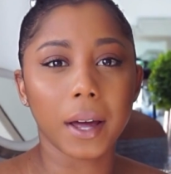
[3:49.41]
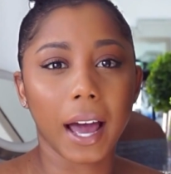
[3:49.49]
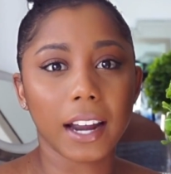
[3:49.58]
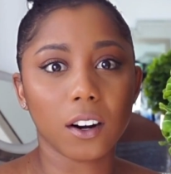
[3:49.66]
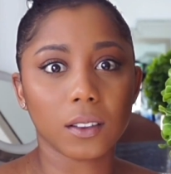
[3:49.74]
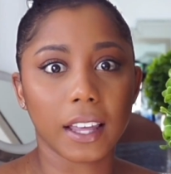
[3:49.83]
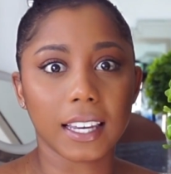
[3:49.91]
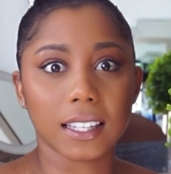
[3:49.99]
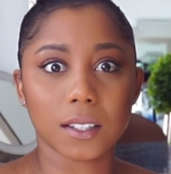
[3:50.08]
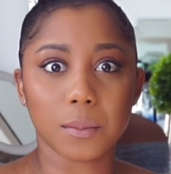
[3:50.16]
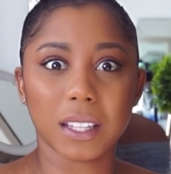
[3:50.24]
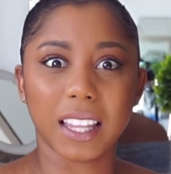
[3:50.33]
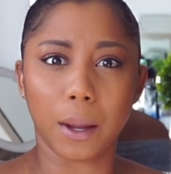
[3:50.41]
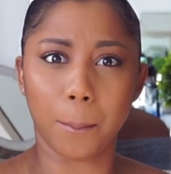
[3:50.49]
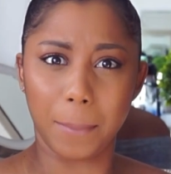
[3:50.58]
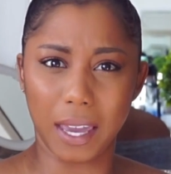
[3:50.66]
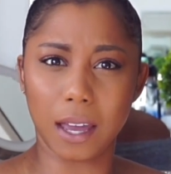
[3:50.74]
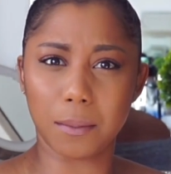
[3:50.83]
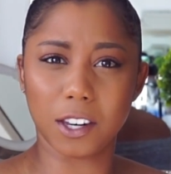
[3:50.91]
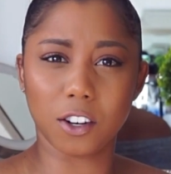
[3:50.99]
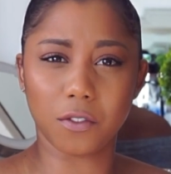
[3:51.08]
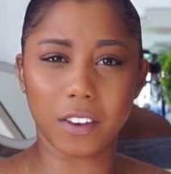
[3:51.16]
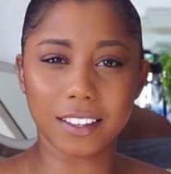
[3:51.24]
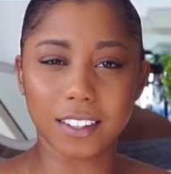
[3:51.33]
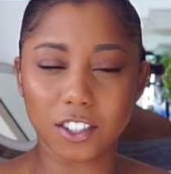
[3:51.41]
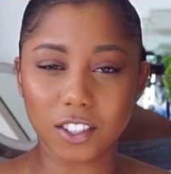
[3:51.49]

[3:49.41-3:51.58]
but I don't like it to be like bam in your face.